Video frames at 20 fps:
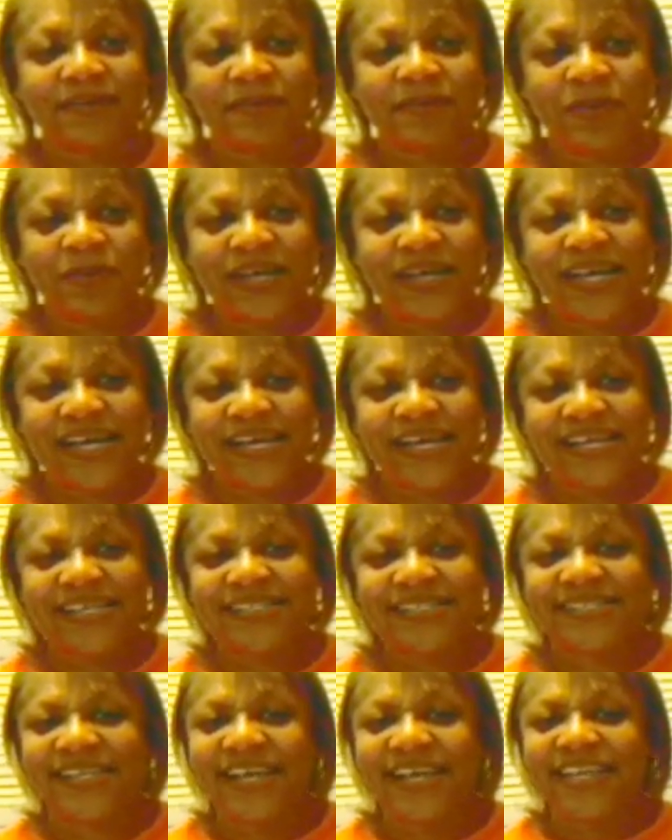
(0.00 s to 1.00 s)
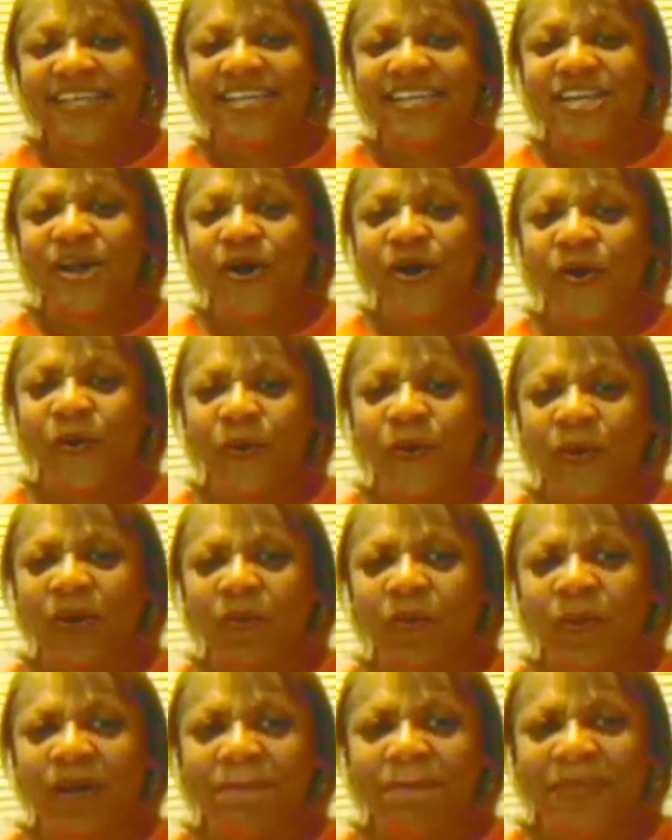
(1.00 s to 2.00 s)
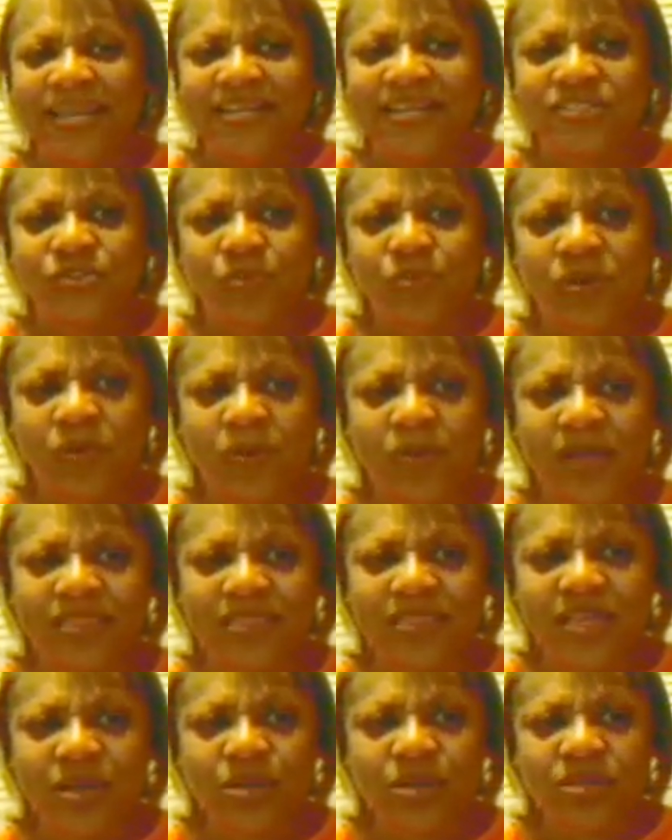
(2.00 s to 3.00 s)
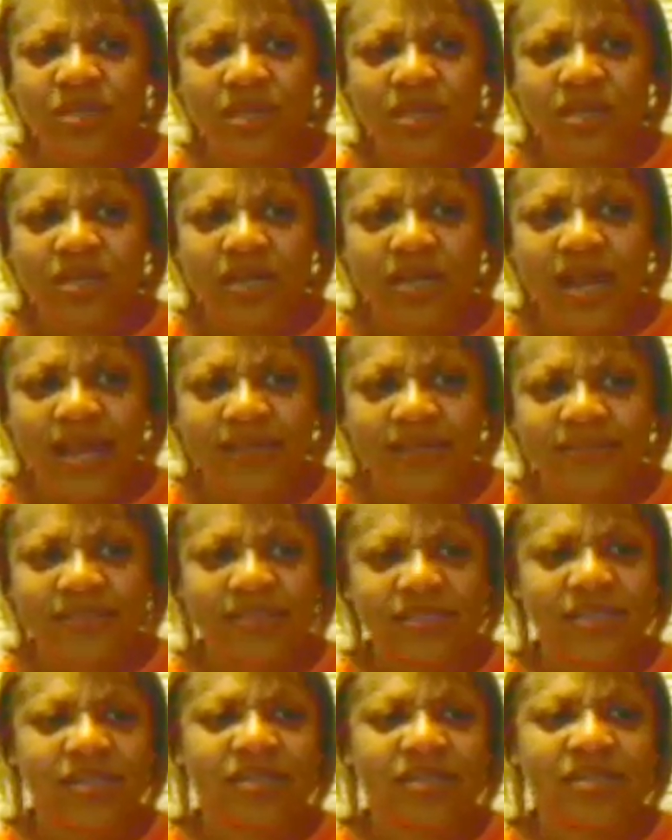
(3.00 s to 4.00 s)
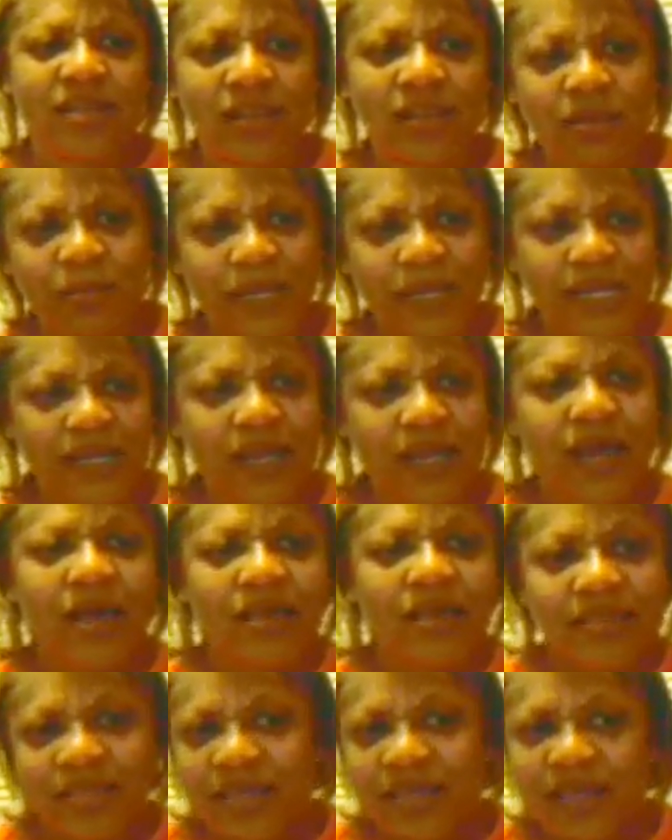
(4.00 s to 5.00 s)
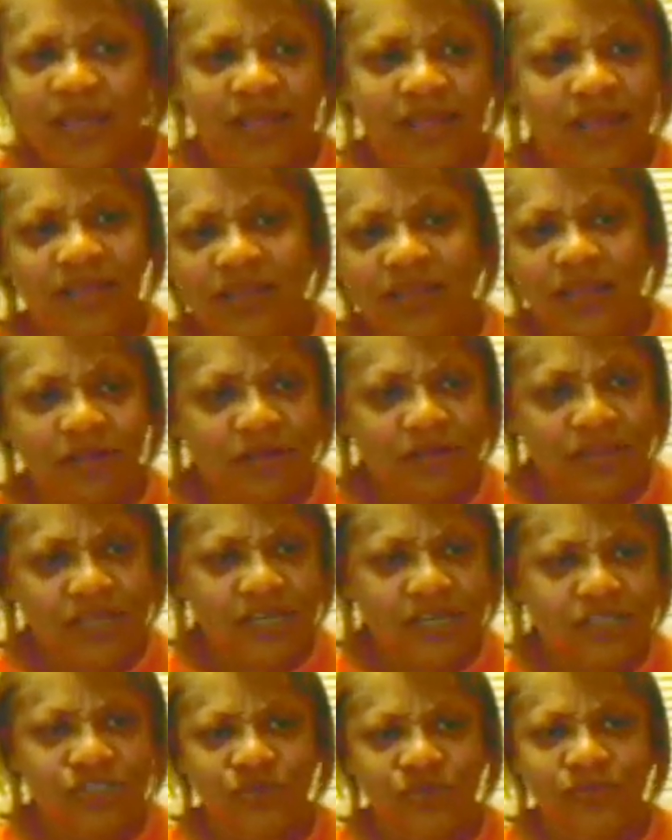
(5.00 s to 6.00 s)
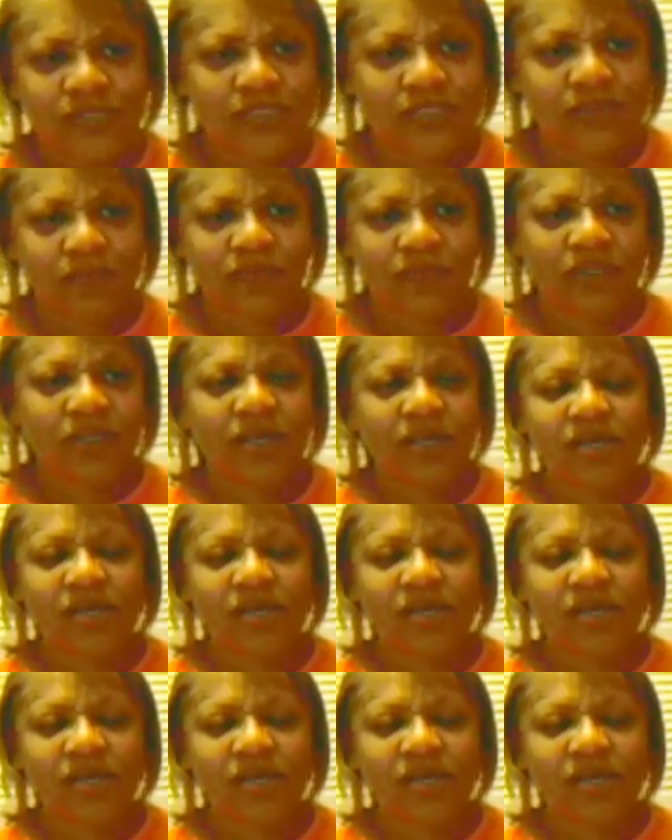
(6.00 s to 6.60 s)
was, 1 minute doing one thing and thinking the next, and then another minute thinking another thing, doing something